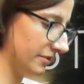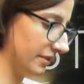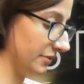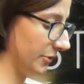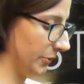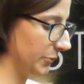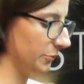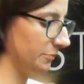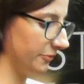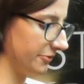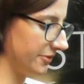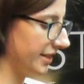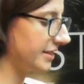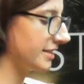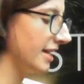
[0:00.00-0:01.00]
a social
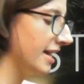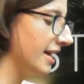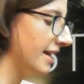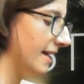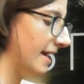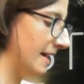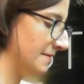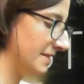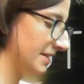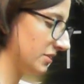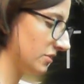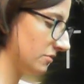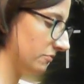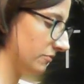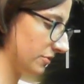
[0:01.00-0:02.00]
project. And
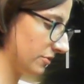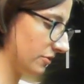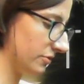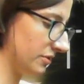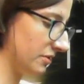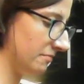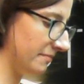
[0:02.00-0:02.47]
this was God